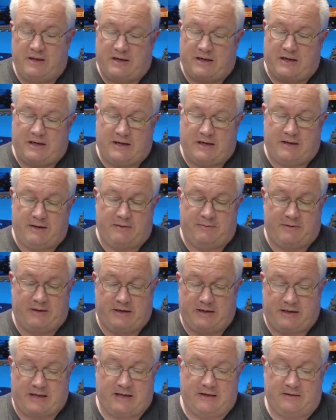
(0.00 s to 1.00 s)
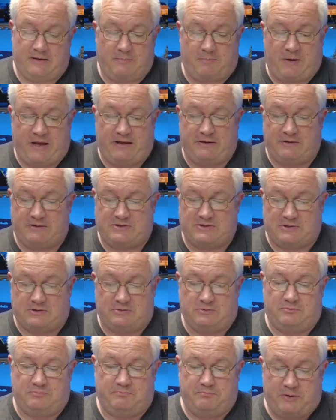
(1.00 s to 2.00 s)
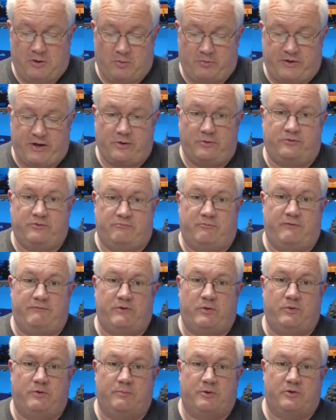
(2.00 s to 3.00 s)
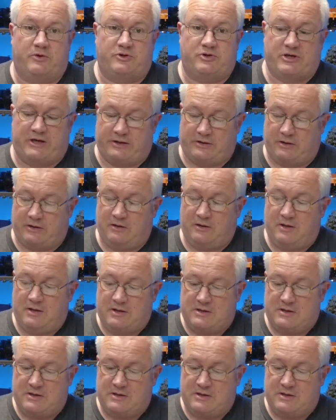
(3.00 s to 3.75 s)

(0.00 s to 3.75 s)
And again, the plan is to build those and review them on the channel,